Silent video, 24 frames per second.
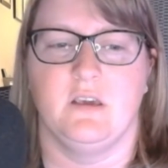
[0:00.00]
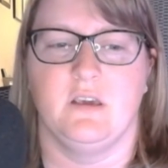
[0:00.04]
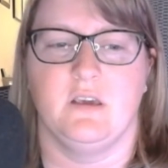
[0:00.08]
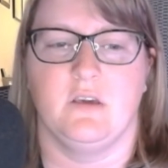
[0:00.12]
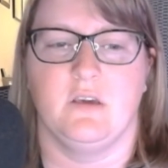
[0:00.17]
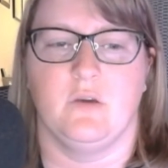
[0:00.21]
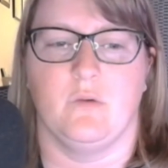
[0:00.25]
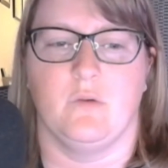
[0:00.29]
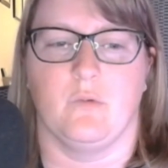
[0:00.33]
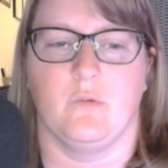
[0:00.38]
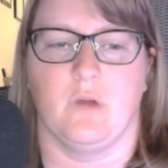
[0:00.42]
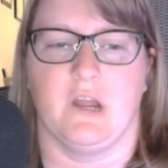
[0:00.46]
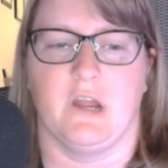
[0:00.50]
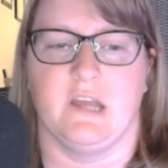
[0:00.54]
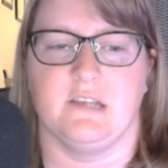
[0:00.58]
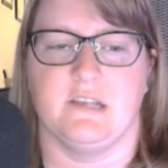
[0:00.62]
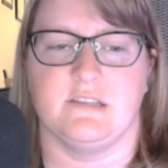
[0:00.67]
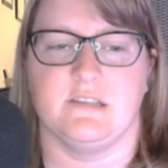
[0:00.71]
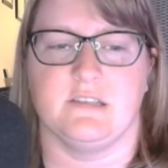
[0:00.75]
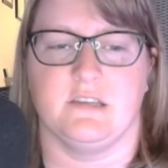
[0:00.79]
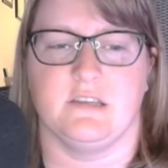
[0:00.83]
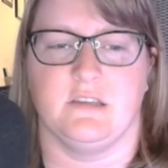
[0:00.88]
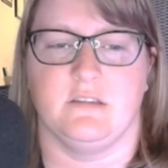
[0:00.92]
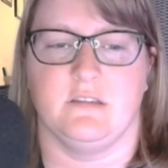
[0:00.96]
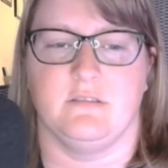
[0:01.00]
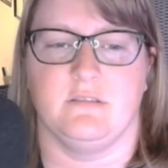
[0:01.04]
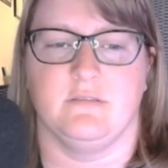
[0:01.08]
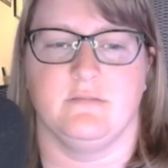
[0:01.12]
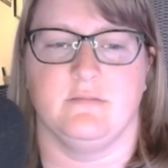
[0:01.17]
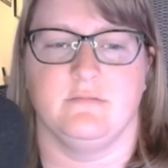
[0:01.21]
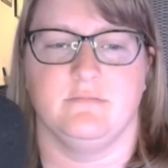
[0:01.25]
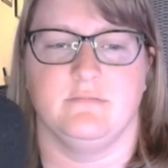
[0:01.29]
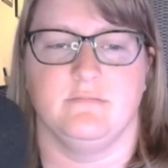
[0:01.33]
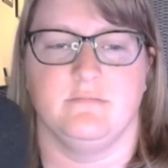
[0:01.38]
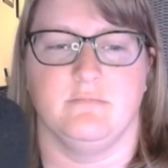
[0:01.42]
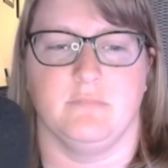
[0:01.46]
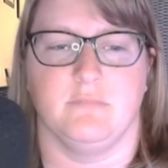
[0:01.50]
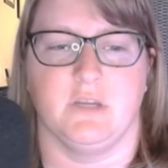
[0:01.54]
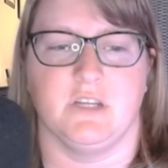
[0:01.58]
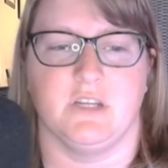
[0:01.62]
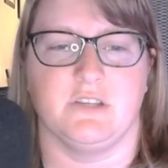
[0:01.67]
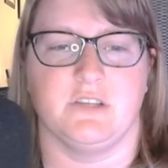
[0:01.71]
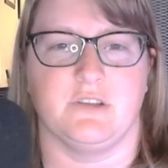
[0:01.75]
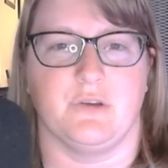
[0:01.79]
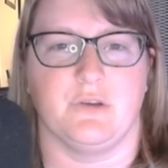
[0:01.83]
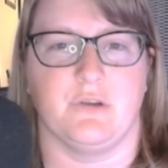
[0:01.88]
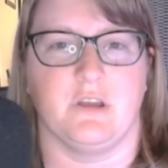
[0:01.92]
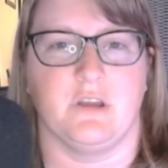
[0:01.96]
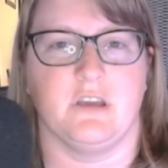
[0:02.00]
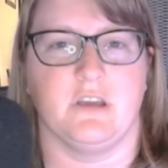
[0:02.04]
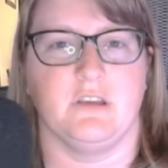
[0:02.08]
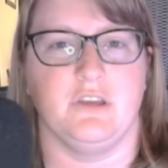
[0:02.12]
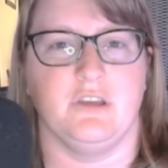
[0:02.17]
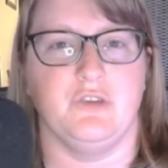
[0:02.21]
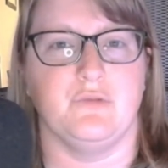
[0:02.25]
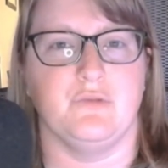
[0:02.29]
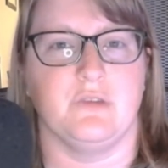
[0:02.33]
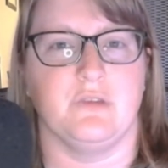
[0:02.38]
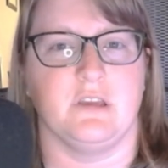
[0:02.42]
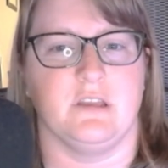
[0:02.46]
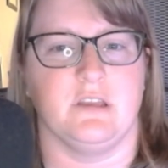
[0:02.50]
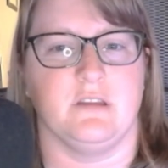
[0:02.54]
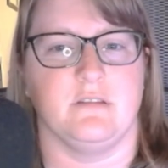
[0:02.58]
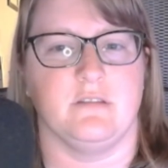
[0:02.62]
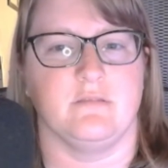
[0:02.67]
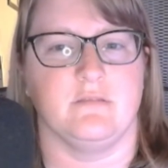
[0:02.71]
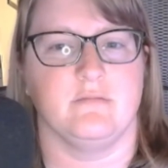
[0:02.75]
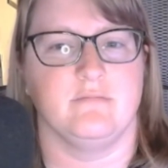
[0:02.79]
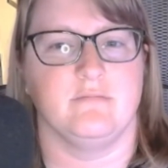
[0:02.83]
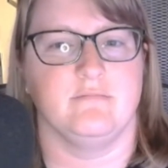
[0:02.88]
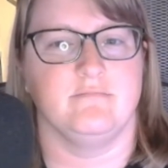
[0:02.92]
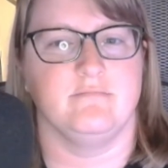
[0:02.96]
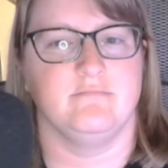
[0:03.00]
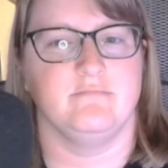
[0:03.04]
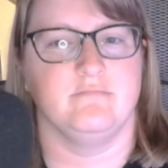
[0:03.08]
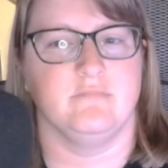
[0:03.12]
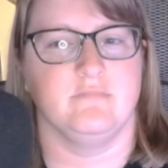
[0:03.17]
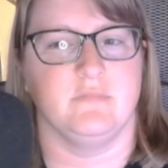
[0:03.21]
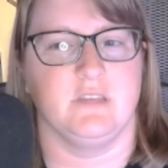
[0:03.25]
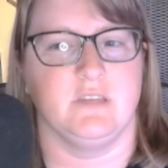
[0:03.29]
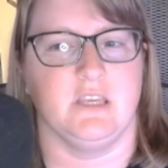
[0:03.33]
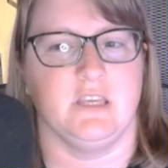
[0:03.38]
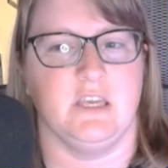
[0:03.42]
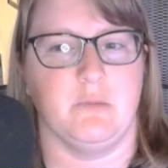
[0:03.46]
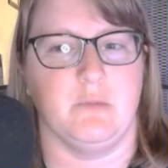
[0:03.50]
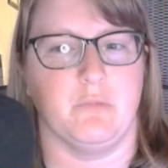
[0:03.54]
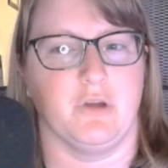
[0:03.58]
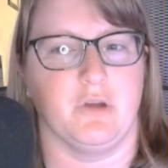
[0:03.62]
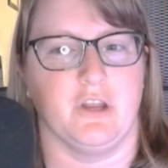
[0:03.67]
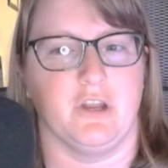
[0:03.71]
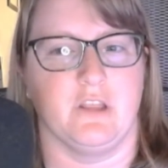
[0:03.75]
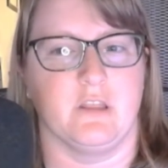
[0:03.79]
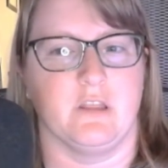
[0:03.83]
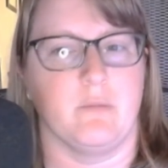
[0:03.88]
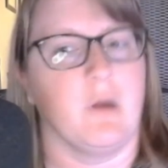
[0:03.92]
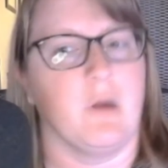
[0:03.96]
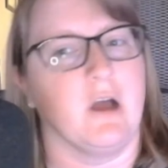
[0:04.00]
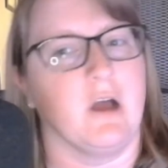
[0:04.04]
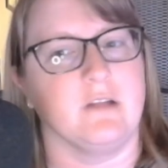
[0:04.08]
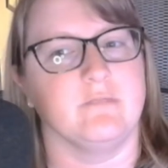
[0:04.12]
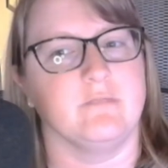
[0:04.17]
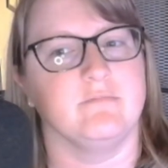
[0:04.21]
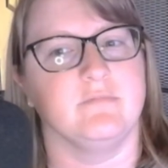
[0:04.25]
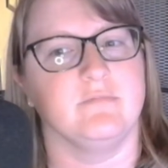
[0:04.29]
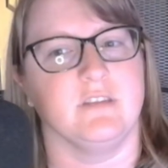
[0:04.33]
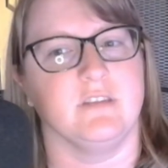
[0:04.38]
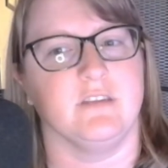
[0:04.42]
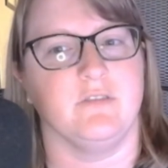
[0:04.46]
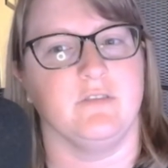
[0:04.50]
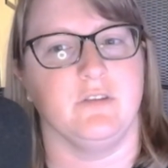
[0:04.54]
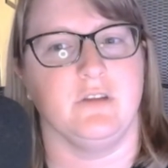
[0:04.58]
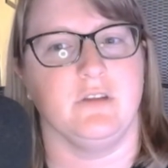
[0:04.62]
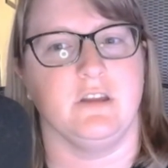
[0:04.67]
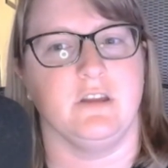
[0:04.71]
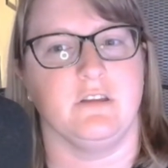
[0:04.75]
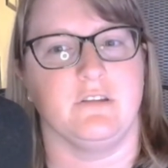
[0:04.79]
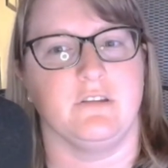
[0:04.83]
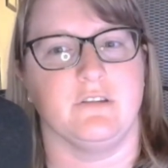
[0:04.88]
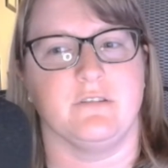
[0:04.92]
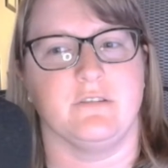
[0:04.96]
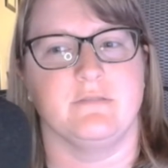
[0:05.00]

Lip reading: Whereas in Minnesota, you can keep putting them on if you need to.